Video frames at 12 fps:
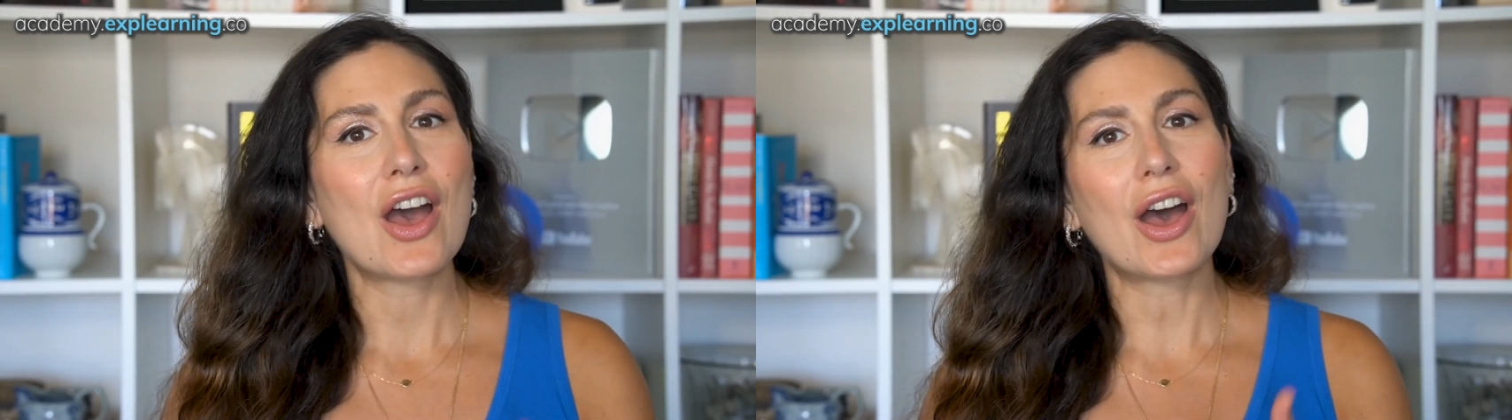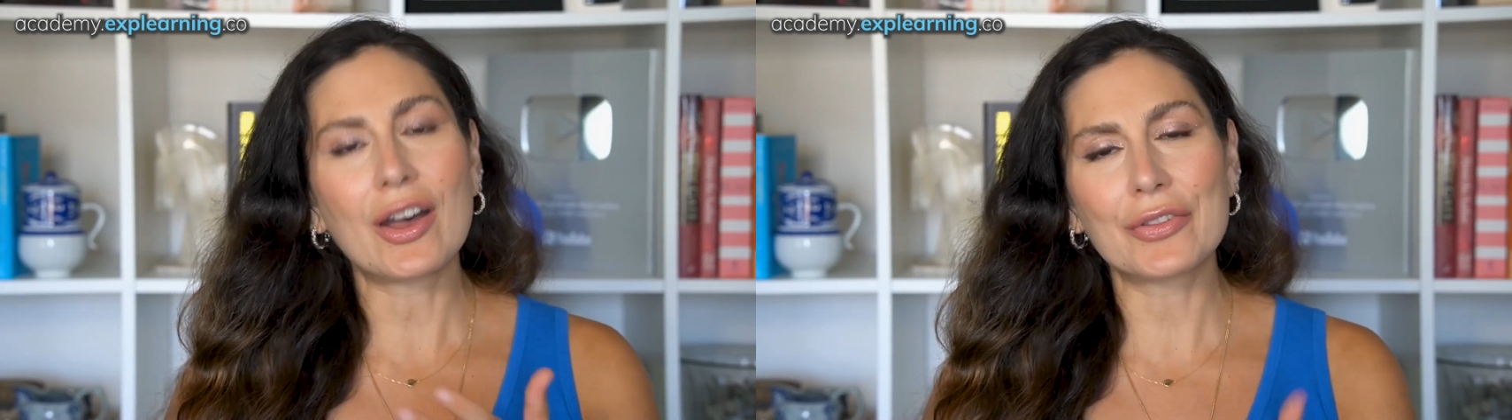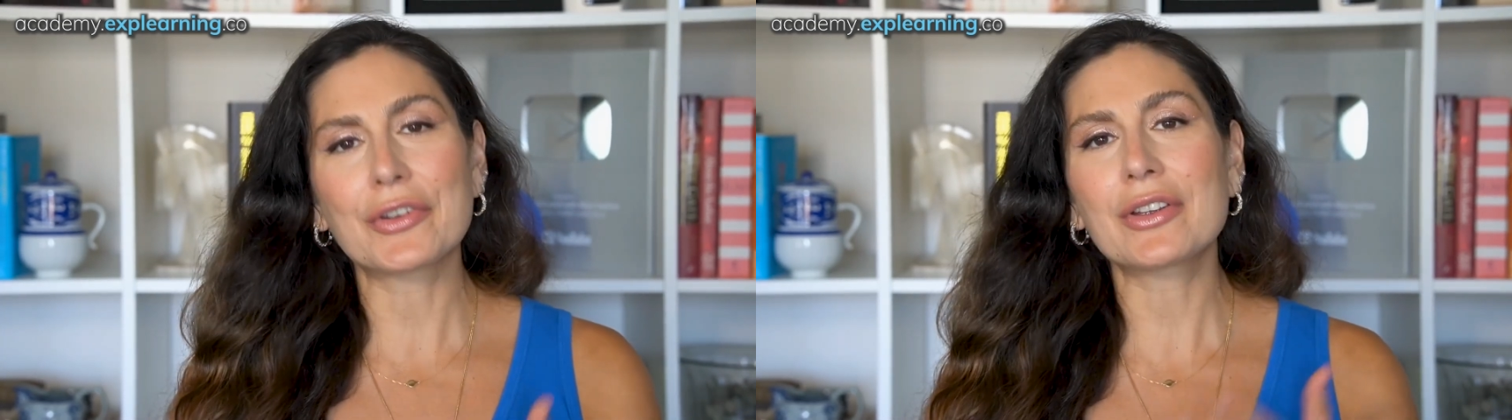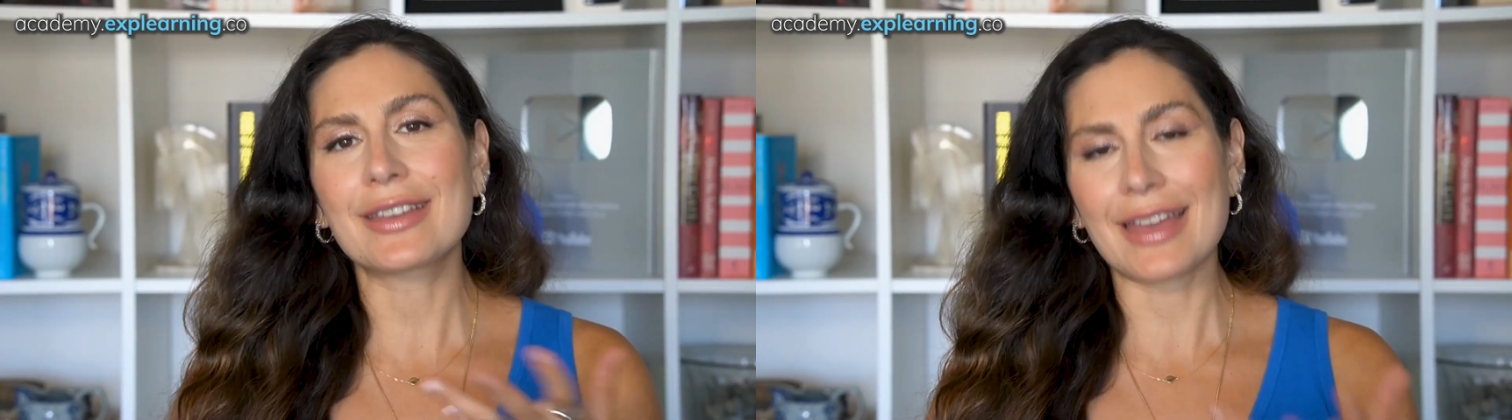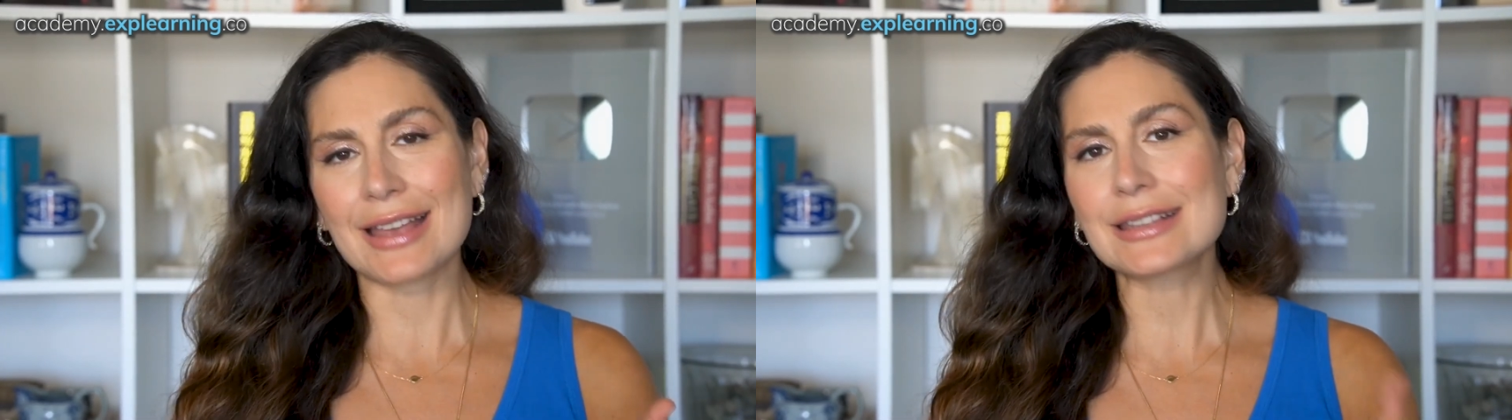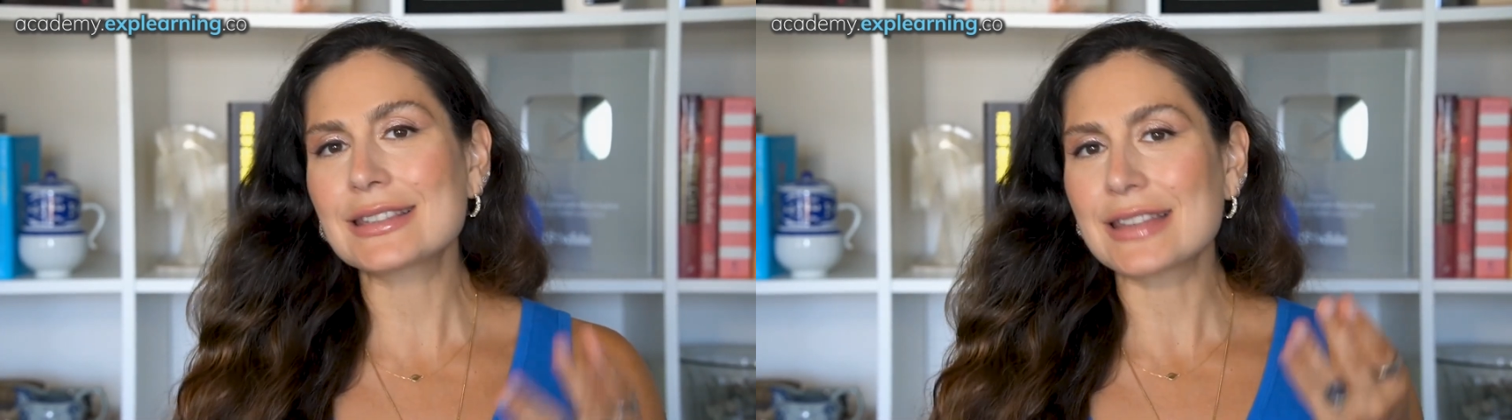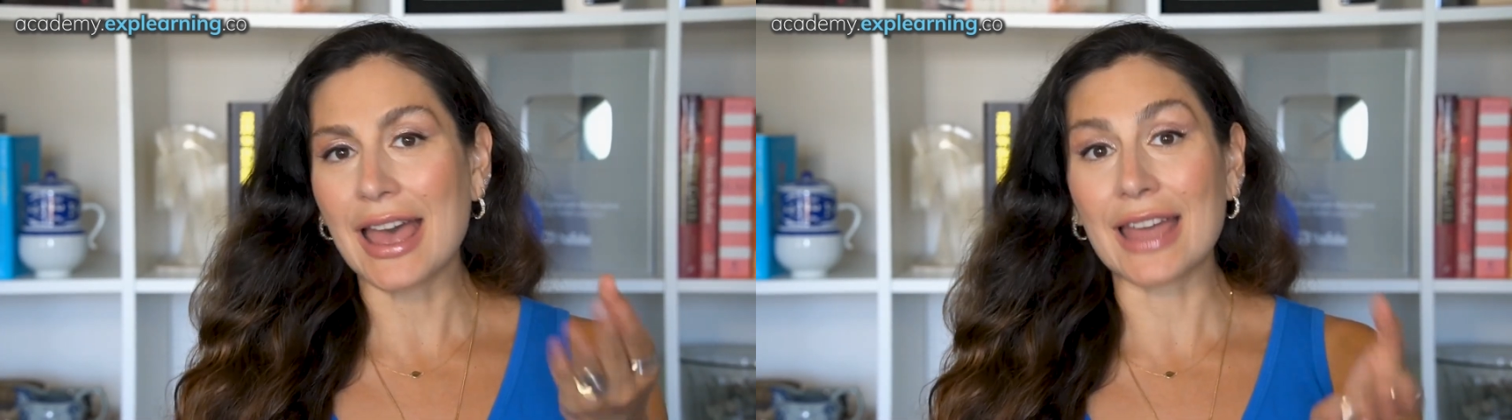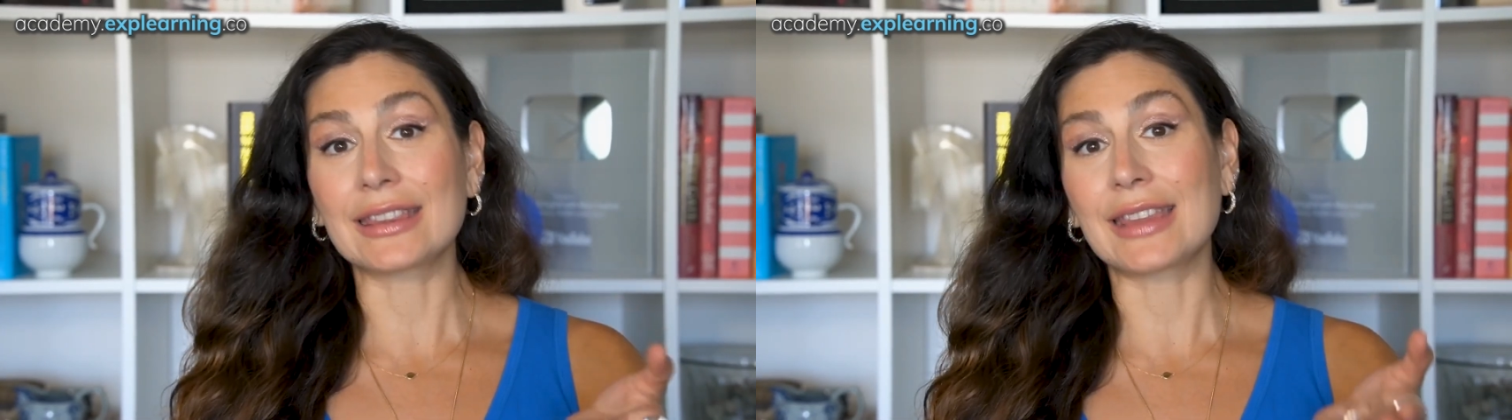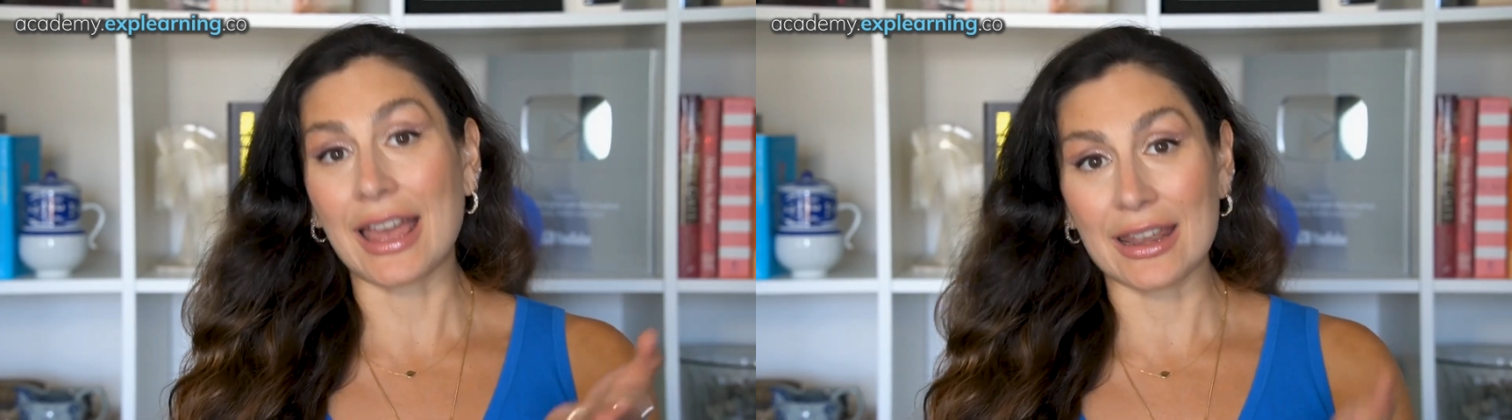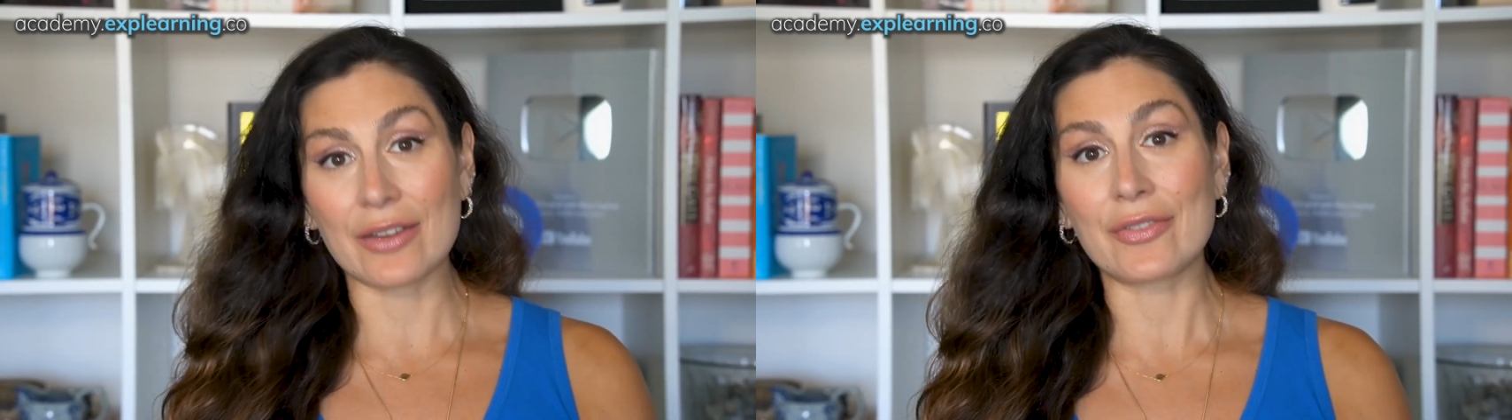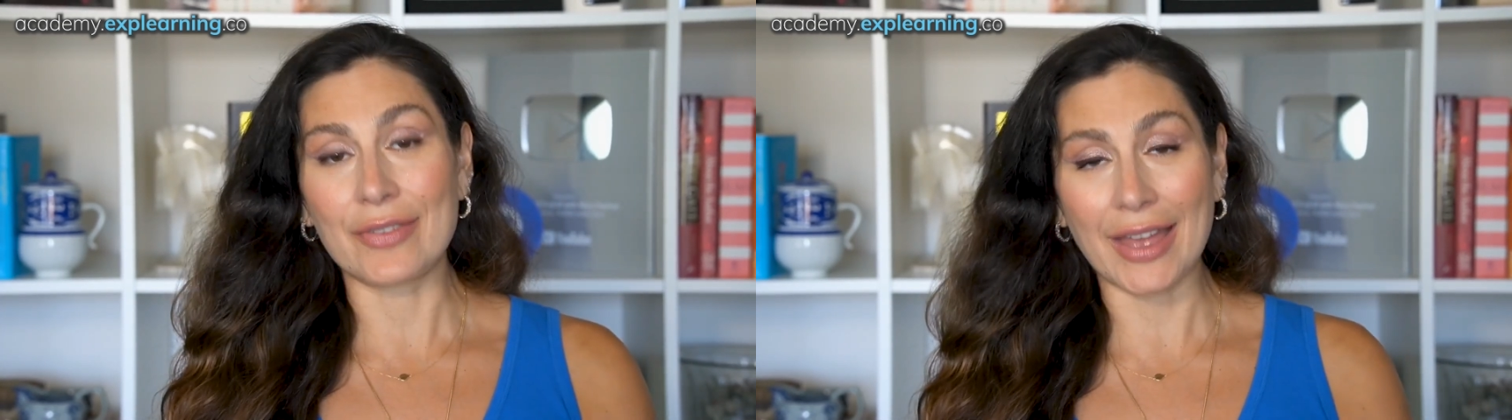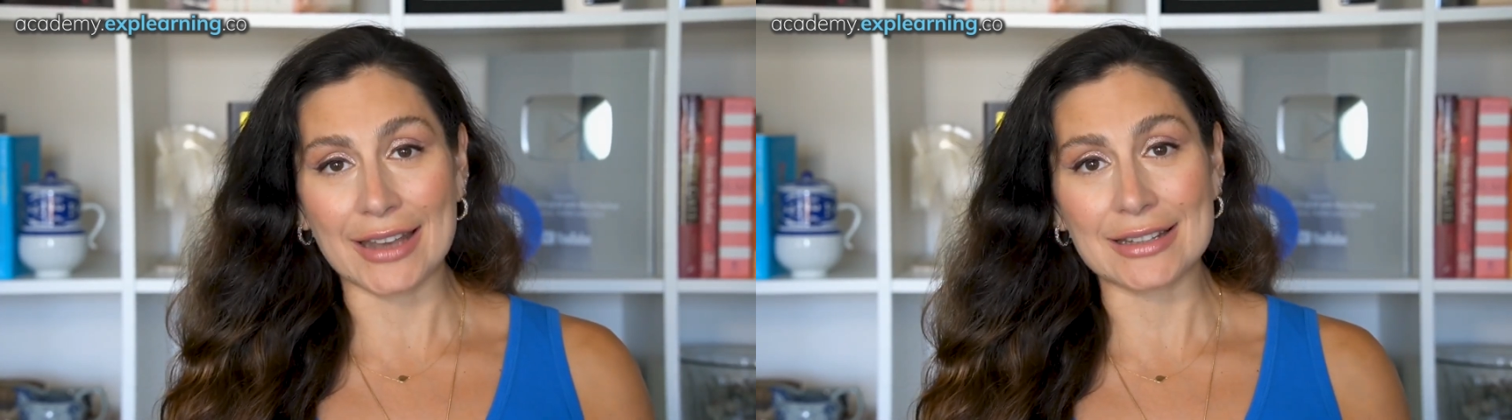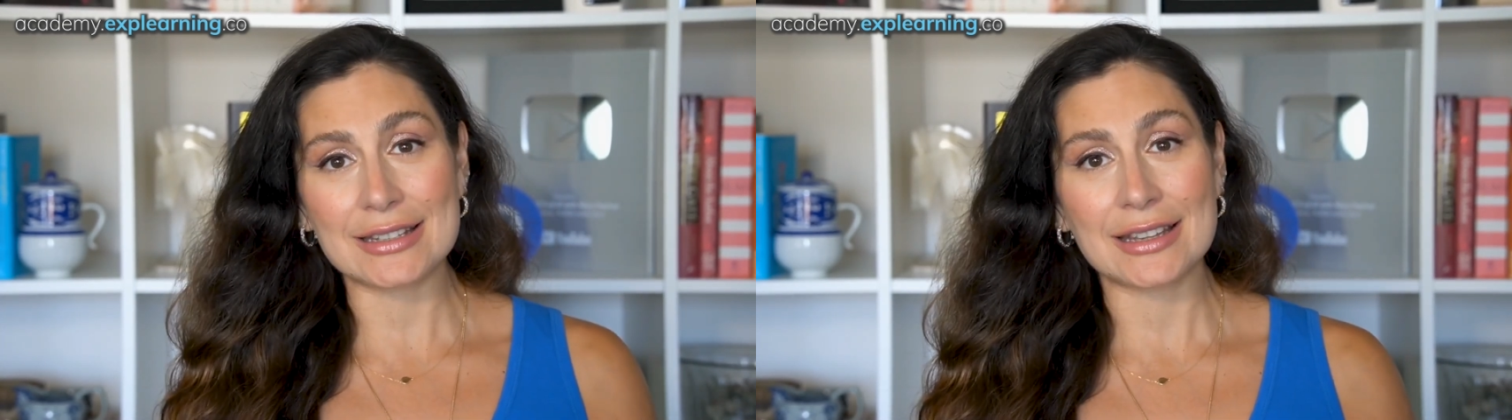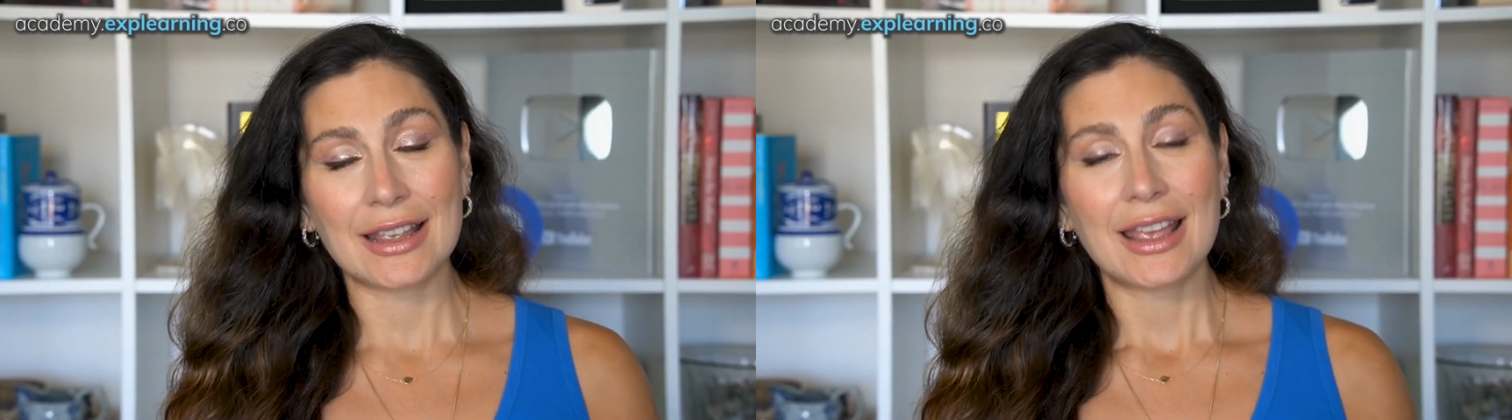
other guests at that event.